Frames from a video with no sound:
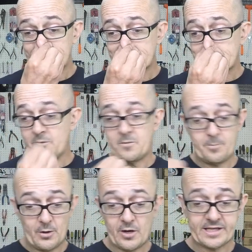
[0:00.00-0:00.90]
So the
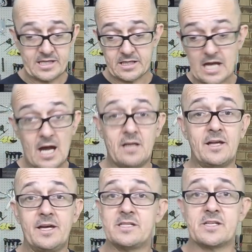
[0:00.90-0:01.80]
bike
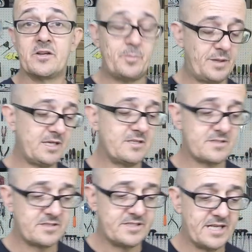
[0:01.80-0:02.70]
colour is gonna be
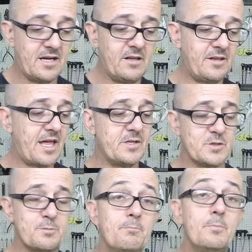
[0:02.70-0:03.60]
as dull and
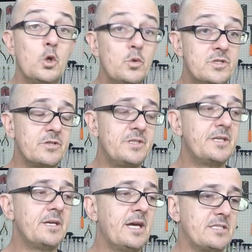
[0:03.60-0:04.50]
as muted
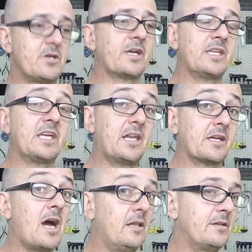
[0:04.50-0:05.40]
as I can get a
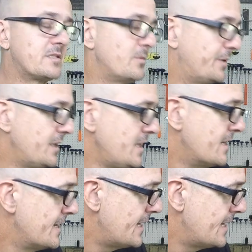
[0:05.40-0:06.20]
colour to be.